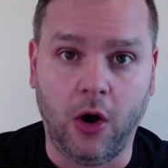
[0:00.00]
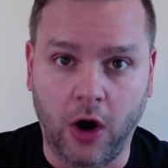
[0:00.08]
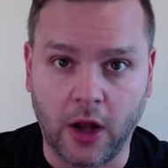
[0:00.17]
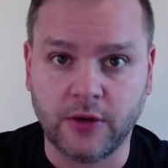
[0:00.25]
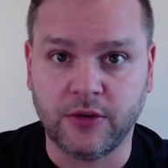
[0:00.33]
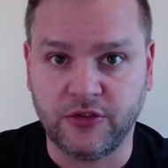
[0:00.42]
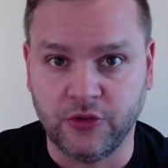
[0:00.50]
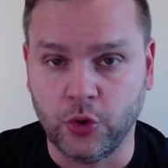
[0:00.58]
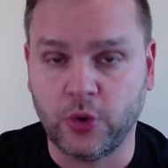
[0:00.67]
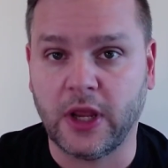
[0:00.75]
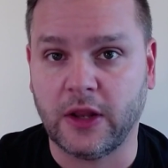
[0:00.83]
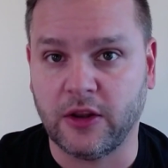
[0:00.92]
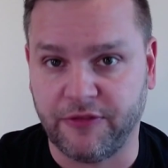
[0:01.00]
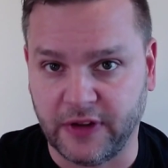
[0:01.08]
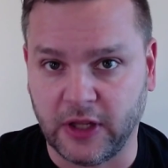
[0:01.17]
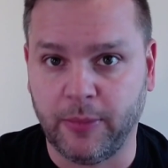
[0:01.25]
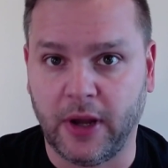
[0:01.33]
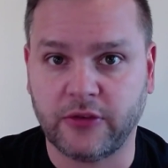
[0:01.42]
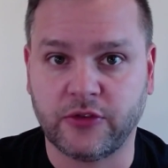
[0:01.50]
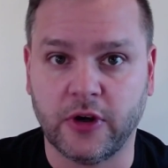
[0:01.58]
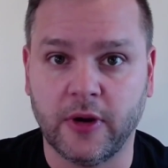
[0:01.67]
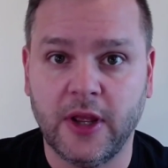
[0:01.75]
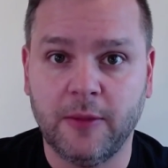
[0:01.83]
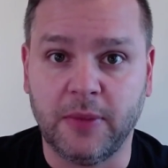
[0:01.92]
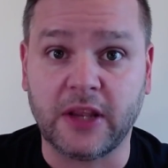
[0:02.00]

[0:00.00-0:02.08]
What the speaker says: on nuking the filibuster,